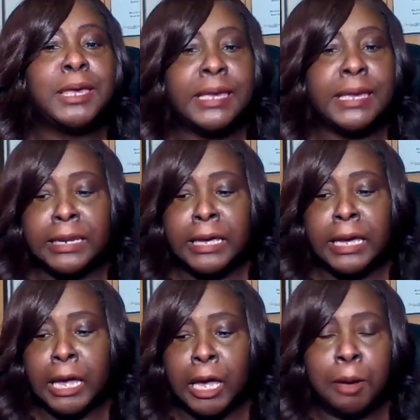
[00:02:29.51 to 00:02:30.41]
in
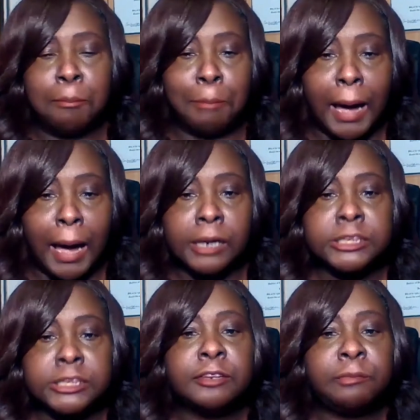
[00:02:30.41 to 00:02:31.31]

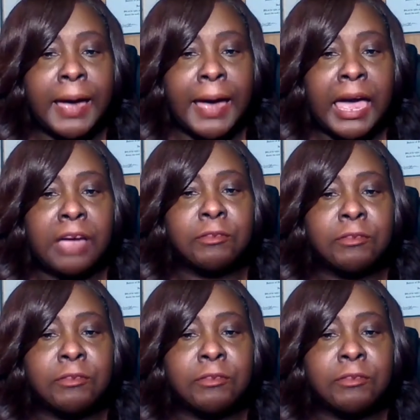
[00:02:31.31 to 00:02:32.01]
box 5.